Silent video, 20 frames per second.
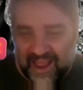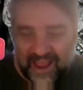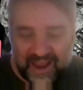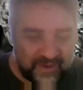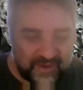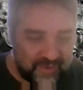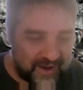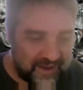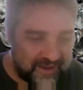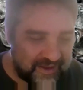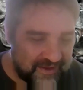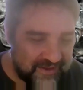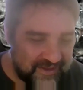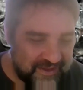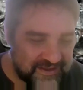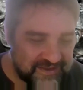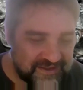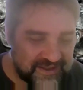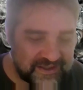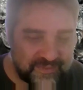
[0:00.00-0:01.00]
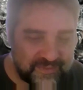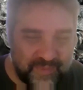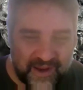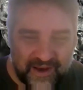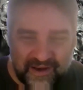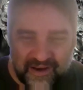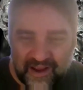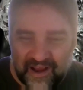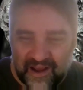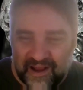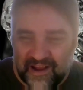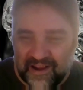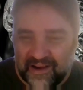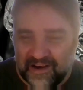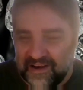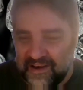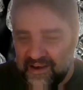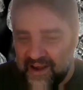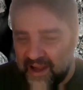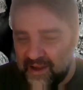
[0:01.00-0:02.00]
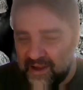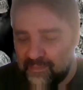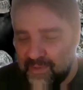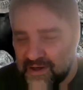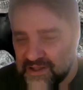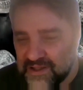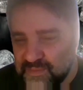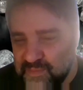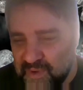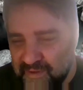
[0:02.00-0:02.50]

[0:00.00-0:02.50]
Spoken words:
anyway, this has been Nightmares